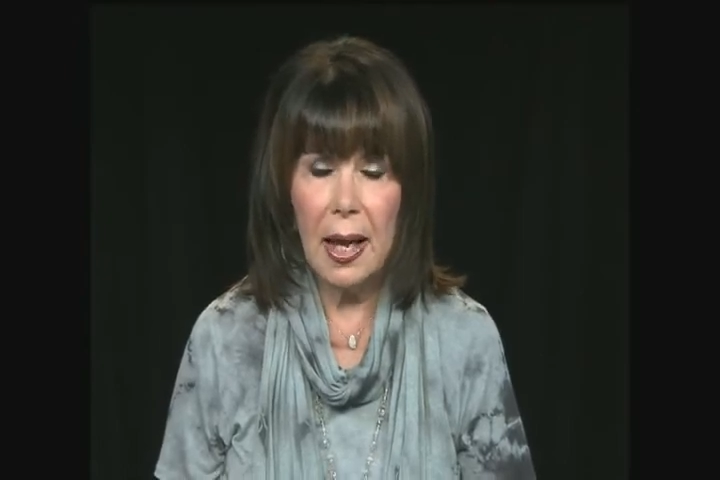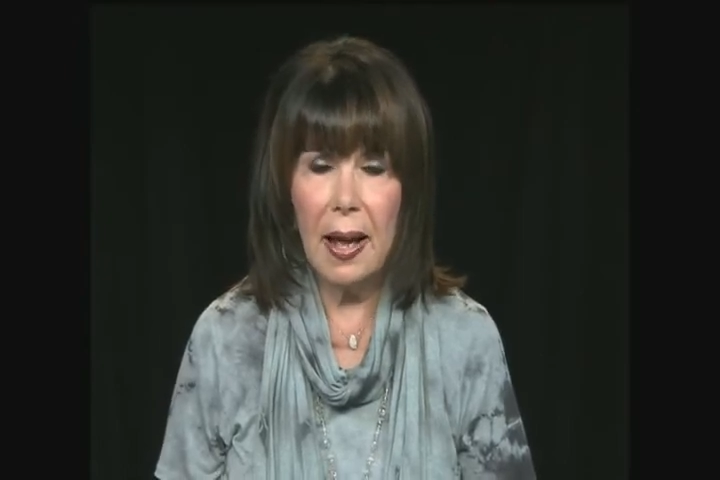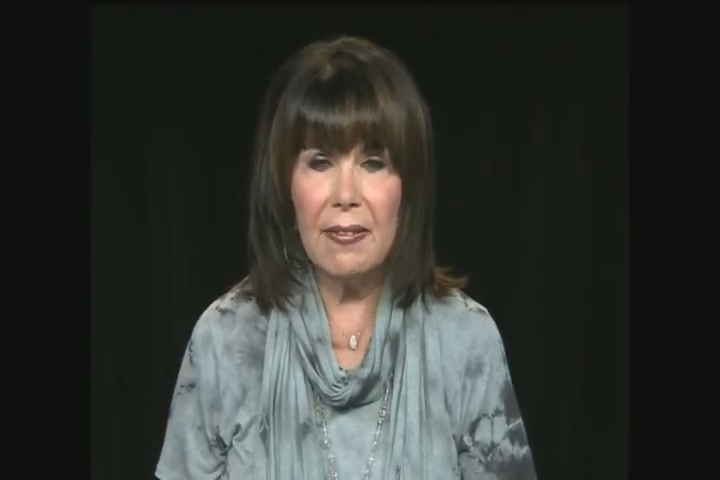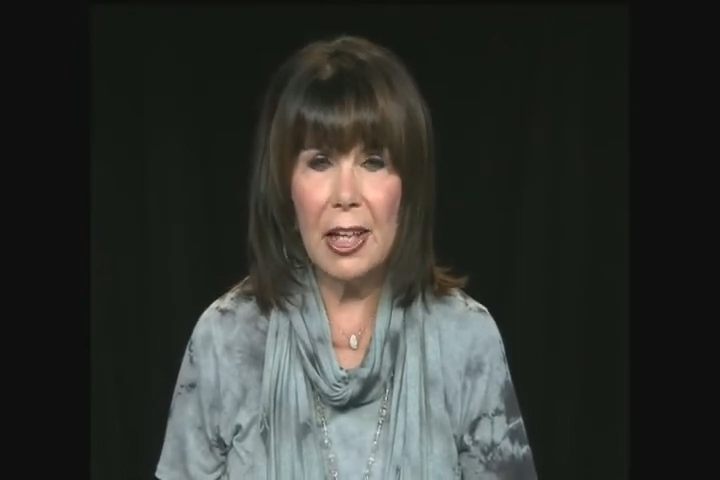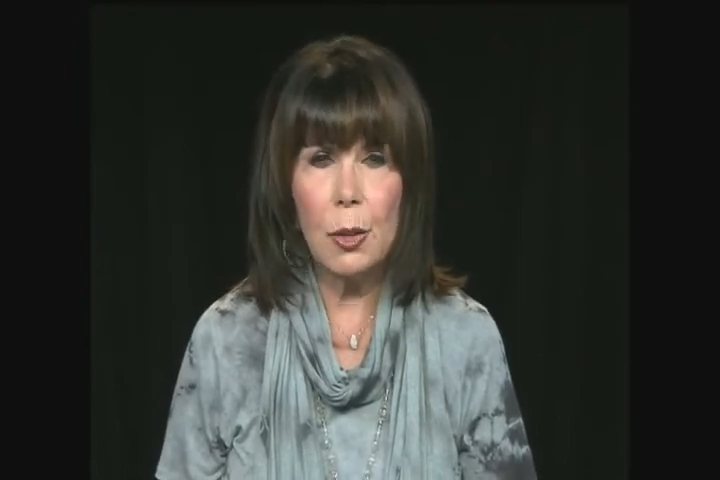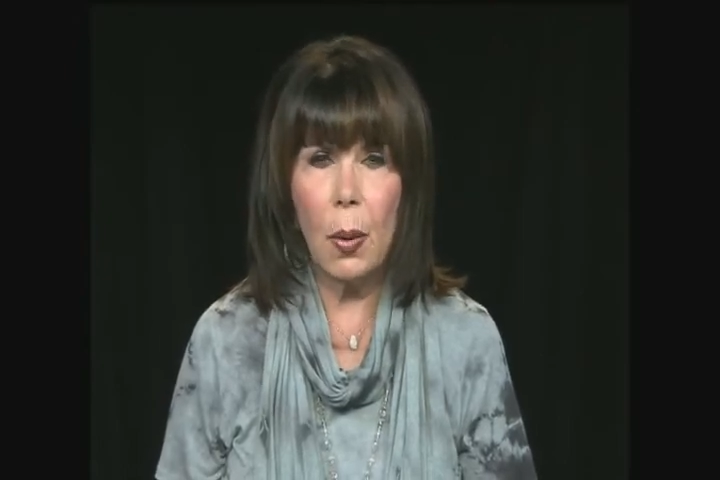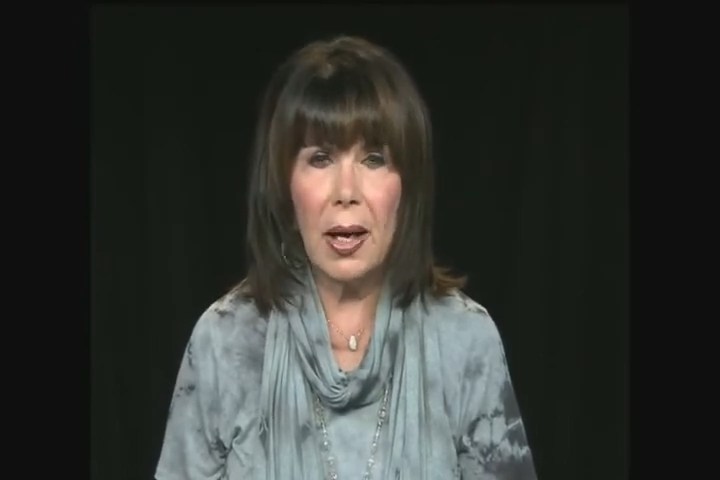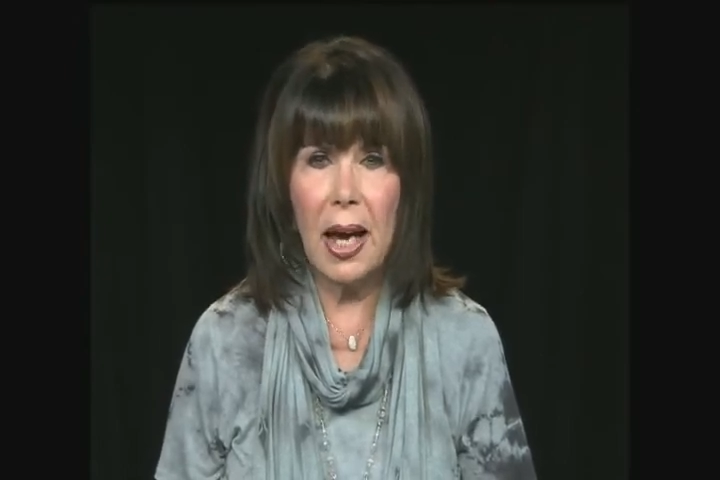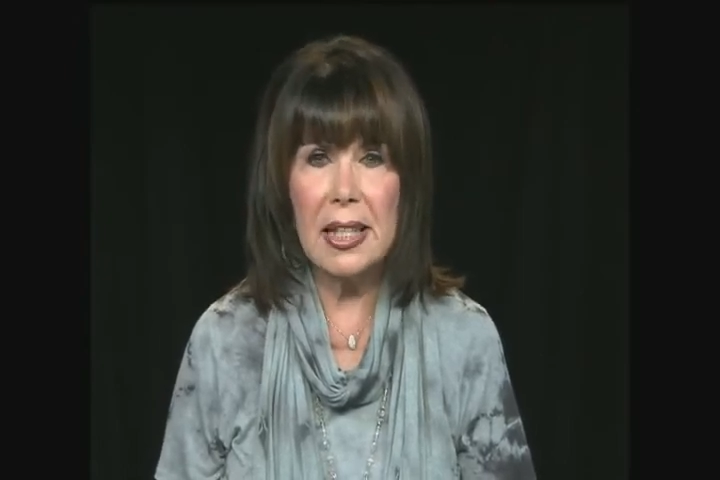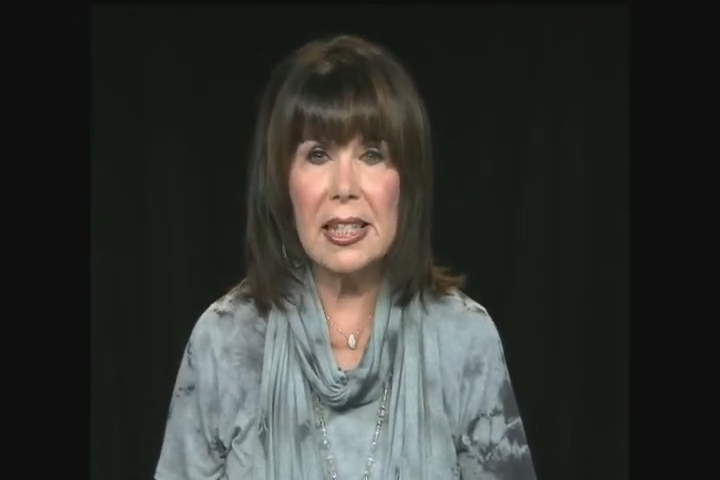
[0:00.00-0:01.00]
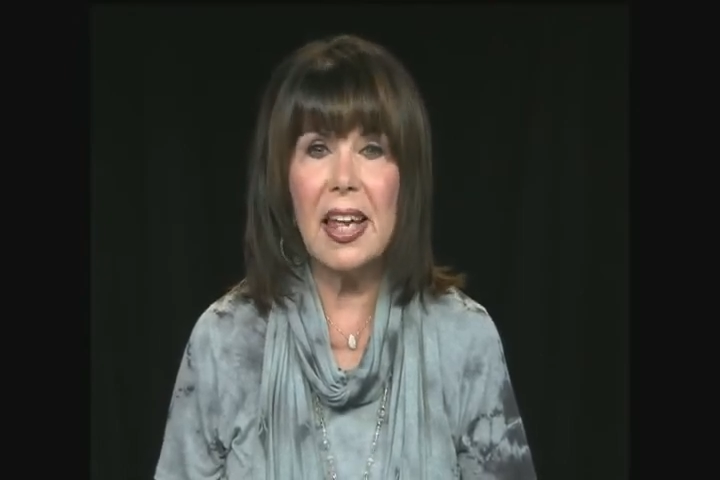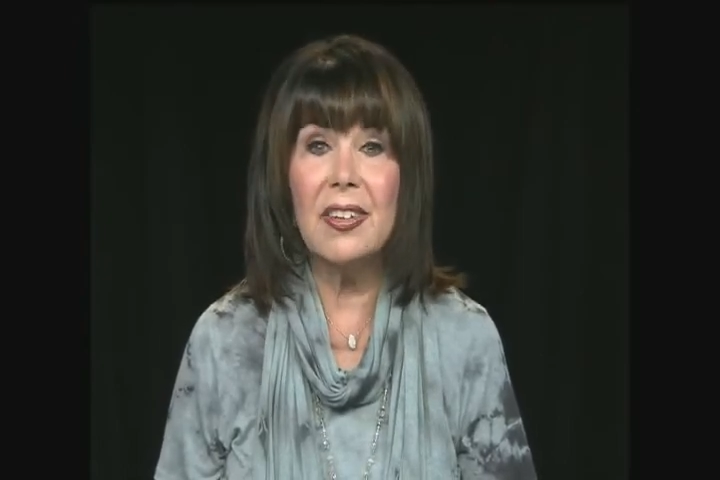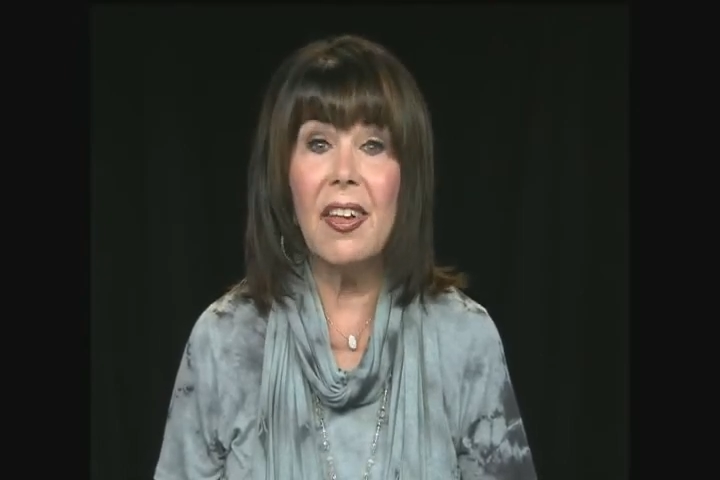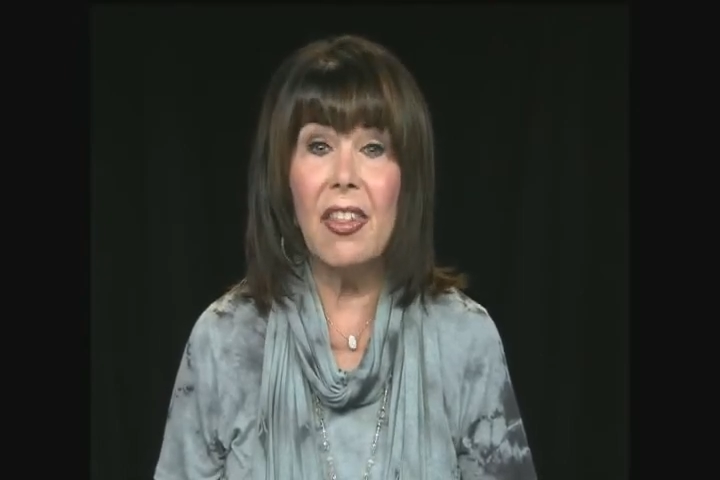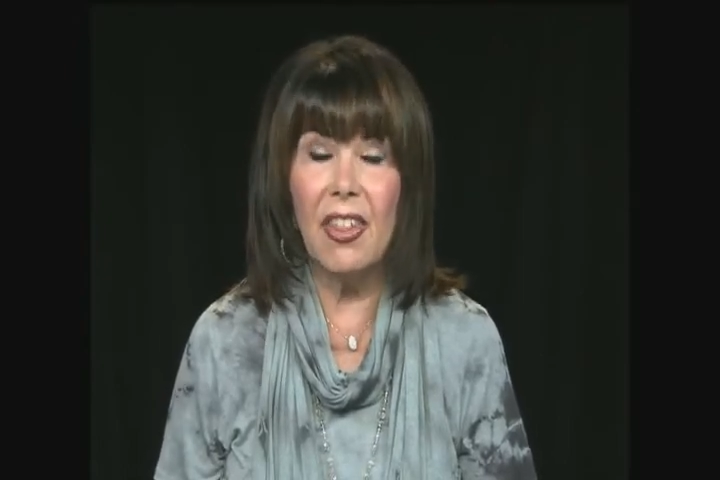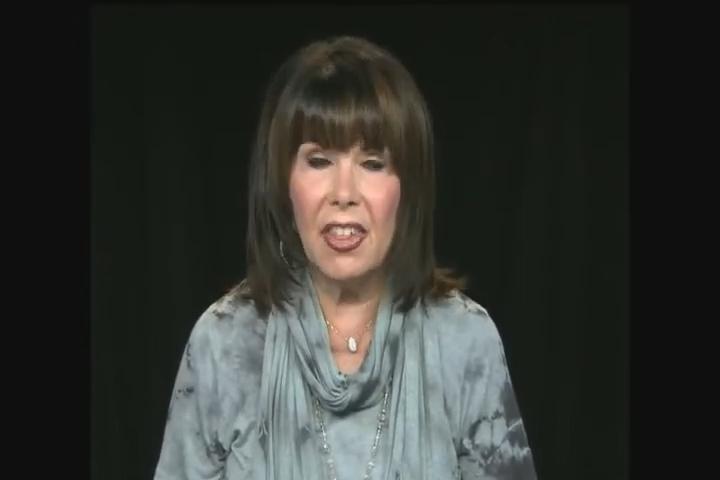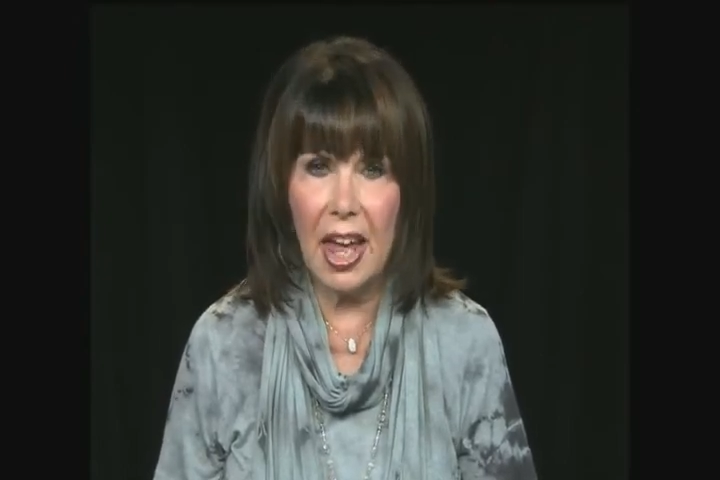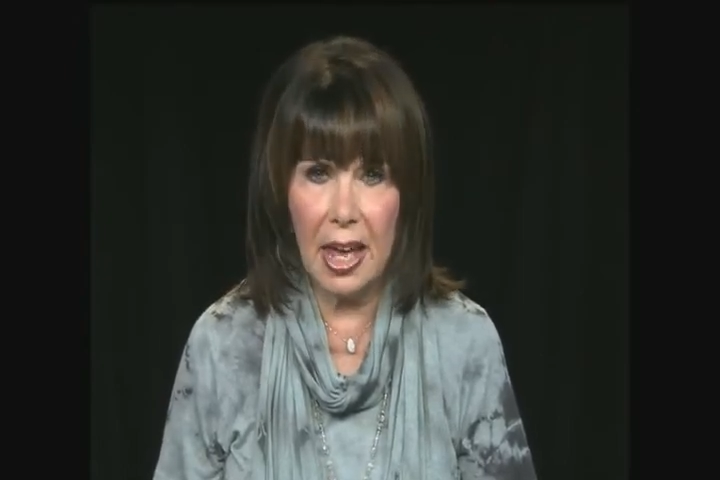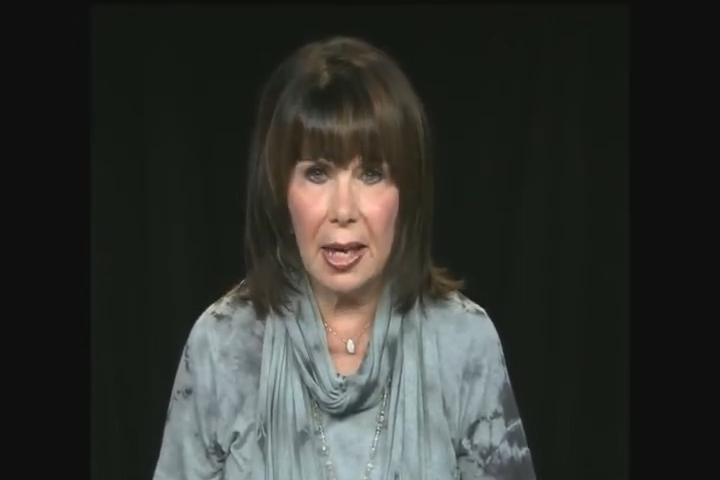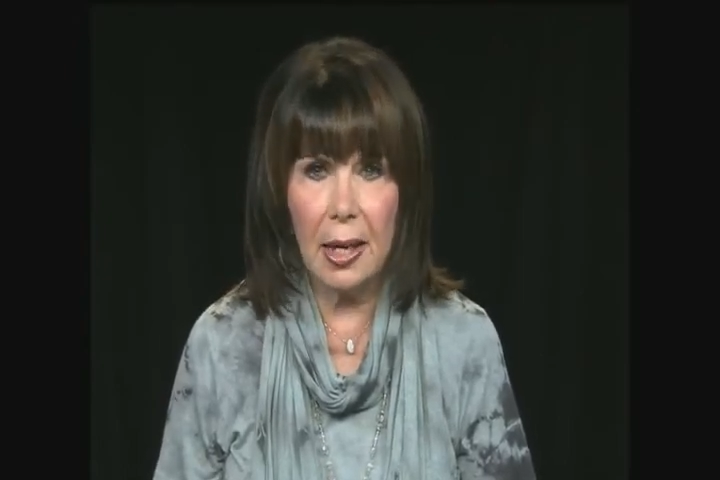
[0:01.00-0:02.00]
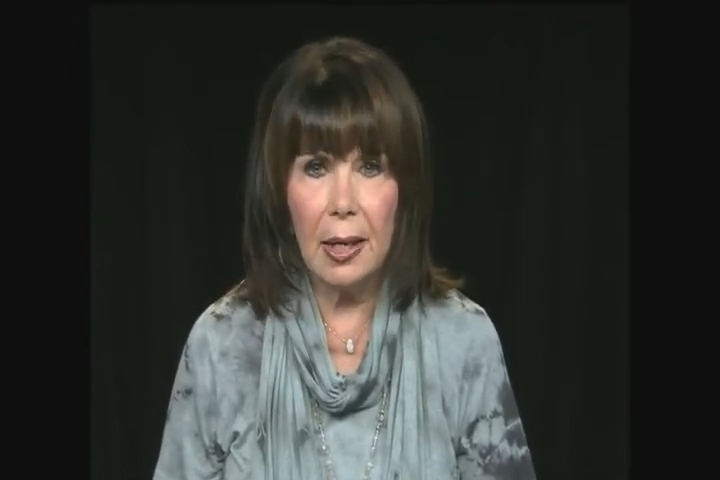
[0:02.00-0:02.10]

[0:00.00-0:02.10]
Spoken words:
And that's why I said they,